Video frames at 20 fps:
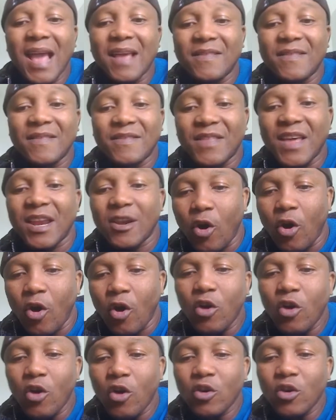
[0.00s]
and then
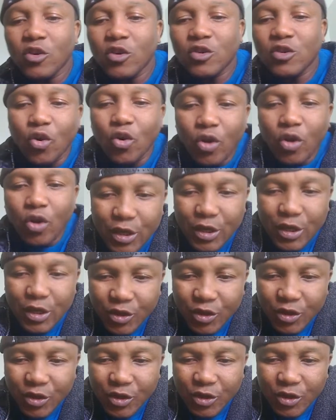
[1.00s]
also you need to
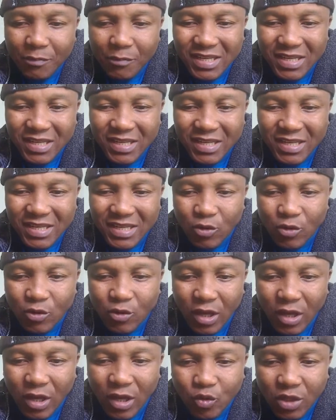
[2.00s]
get particular
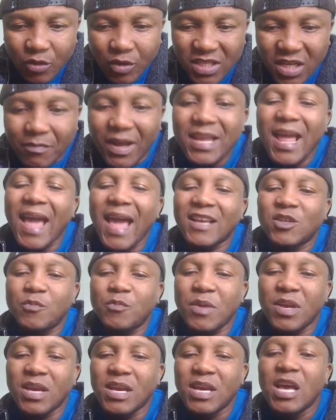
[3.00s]
solution represented by
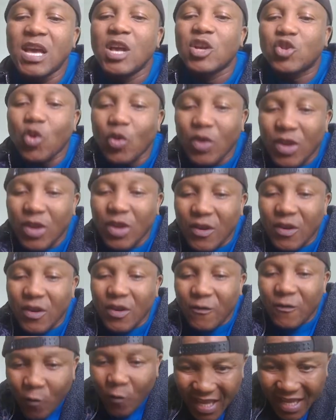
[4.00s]
xp. So if
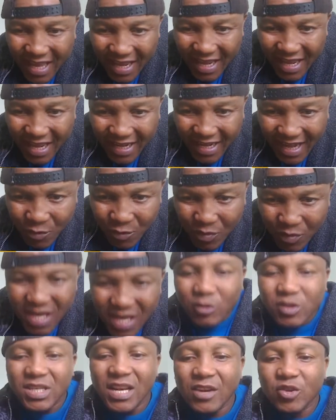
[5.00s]
we can get xp,
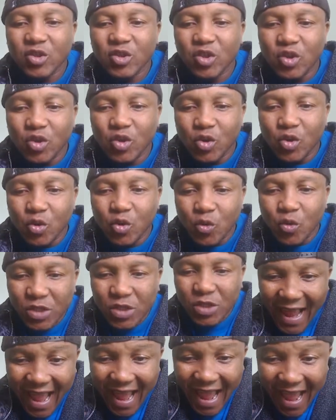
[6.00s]
auxiliary solution,
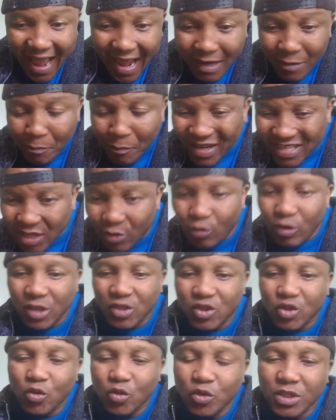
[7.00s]
and
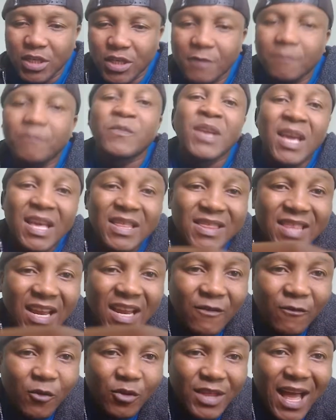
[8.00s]
particular solution,
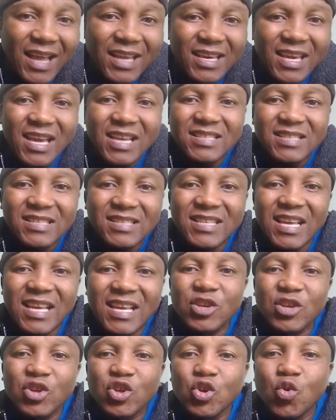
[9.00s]
then for that case, then
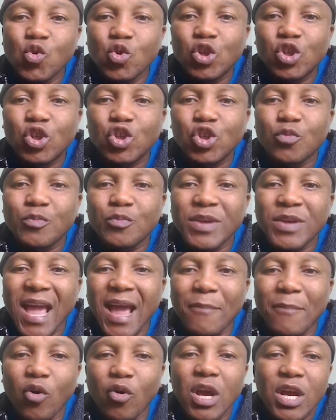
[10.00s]
you should be
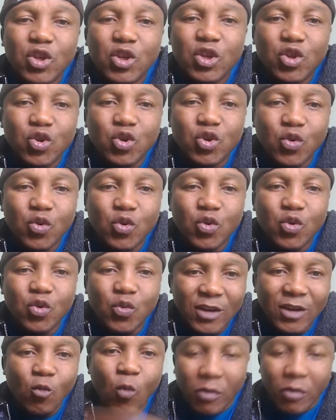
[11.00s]
able to get
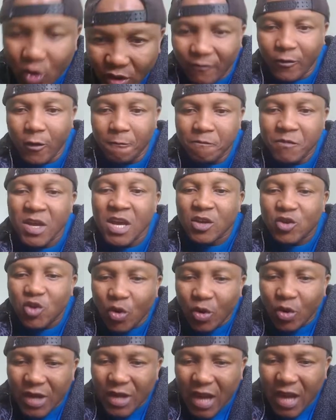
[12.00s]
what we're looking for.
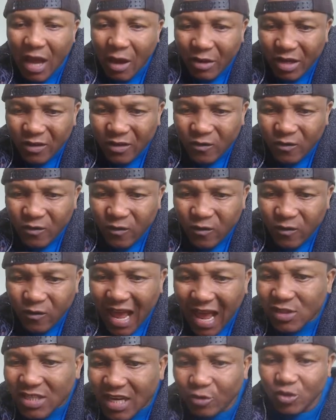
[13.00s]
So now let's find the
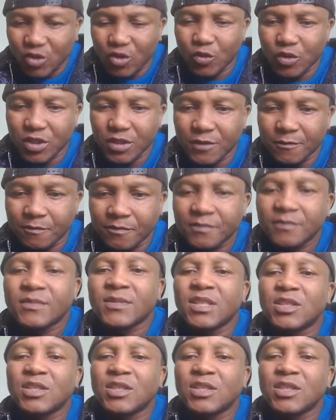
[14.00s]
auxiliary solution.